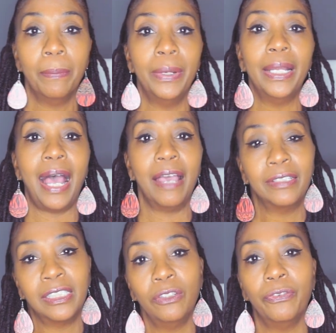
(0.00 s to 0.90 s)
But I
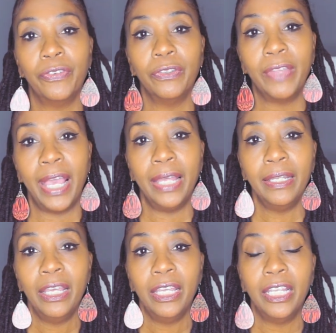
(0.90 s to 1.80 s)
still feel that
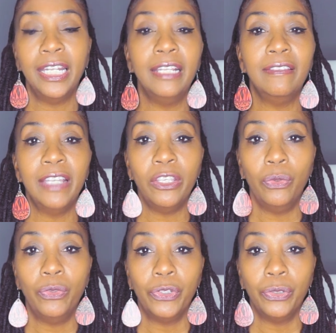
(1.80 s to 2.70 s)
in anything
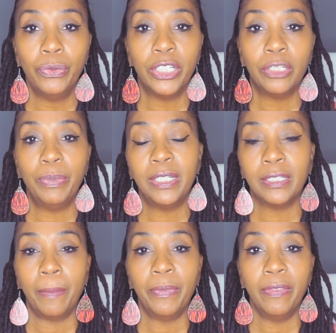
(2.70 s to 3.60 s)
you do, it should be
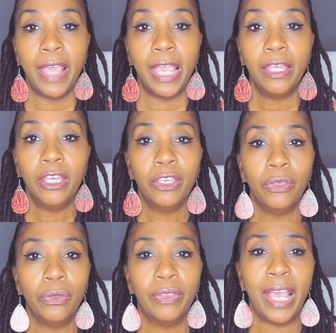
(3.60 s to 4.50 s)
something that
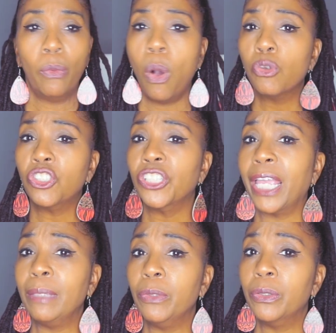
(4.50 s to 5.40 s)
that won't
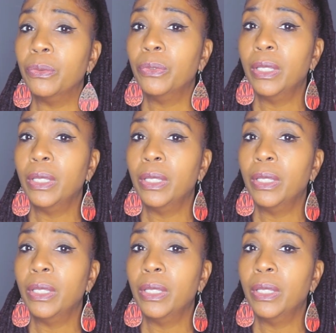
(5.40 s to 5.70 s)
shame you.